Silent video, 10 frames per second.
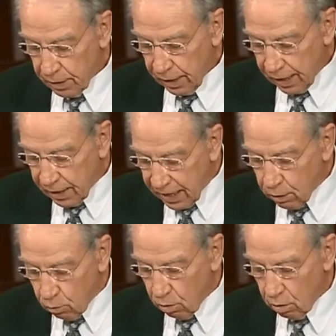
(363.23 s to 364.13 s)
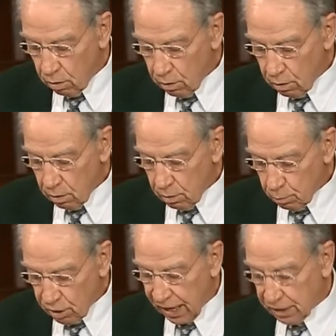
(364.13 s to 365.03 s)
and equal
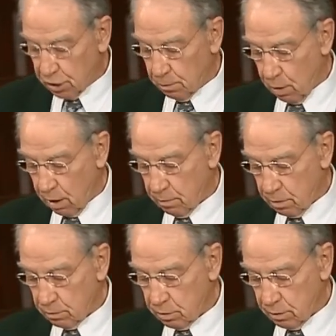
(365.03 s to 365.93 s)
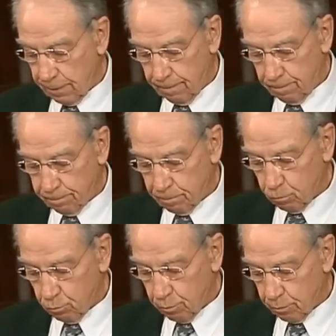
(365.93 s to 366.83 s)
protection problems.
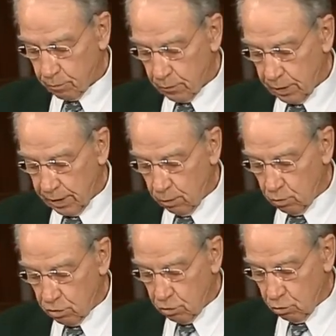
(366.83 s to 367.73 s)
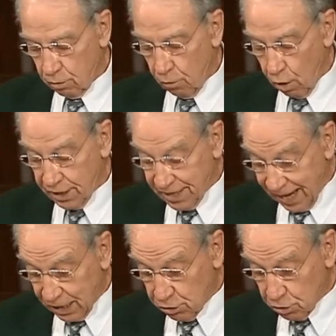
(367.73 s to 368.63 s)
It was to avoid
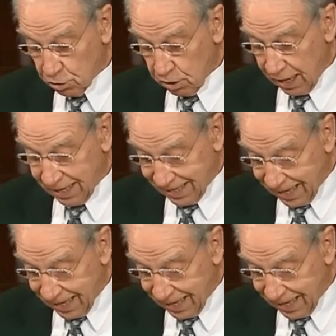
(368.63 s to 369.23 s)
dangers like